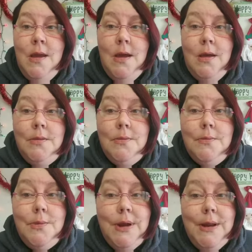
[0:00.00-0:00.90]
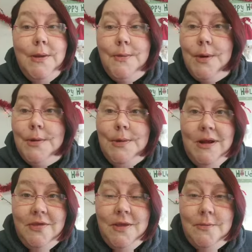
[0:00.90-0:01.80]
We weren't
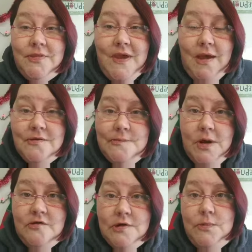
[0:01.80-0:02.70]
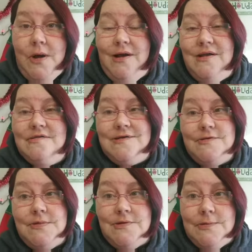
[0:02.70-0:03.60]
doing anything with the house project-wise
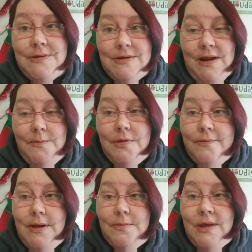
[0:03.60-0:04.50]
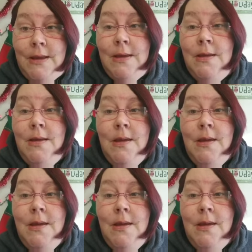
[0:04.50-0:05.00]
because we were spending time with family.